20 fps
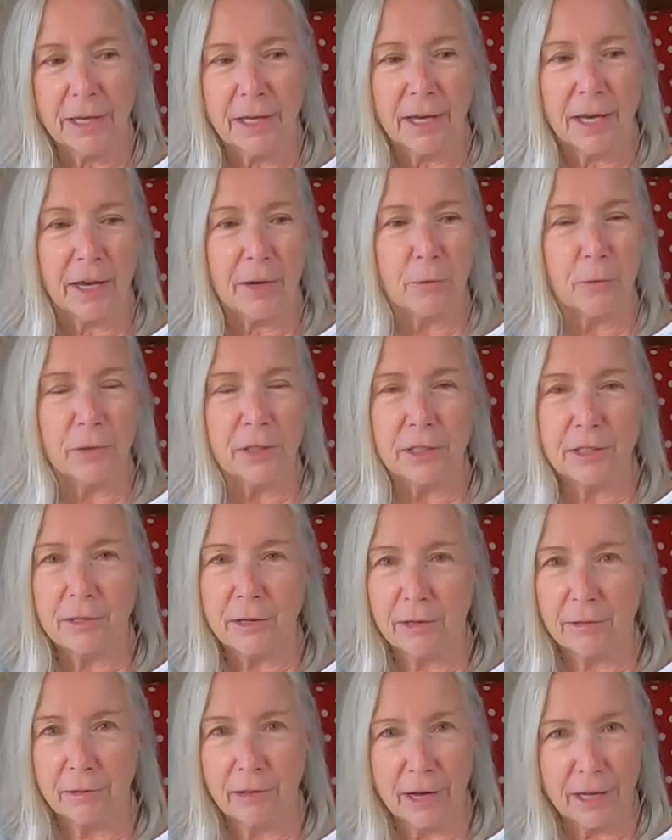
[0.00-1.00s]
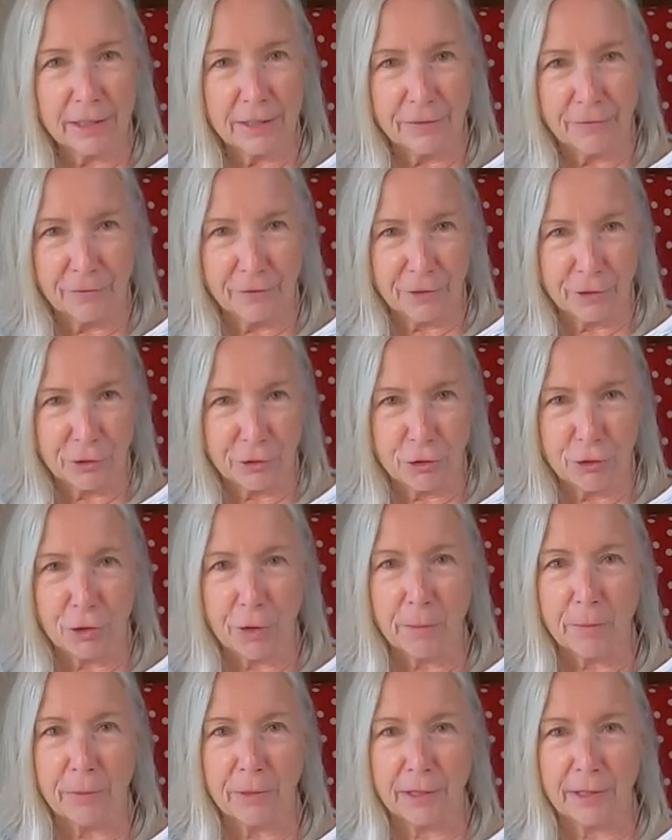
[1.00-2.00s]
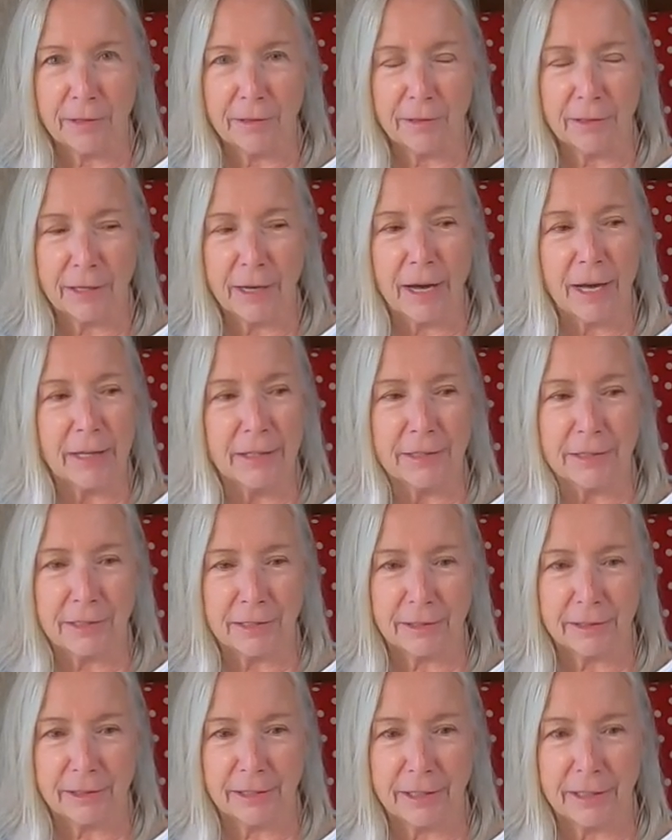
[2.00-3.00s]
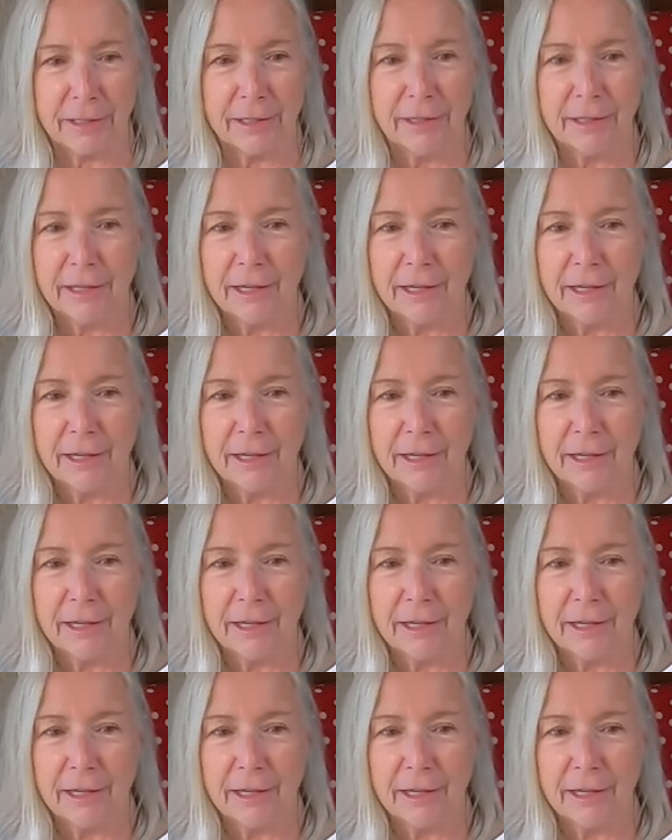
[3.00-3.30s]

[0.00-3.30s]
and we saw lots of fish jumping constantly.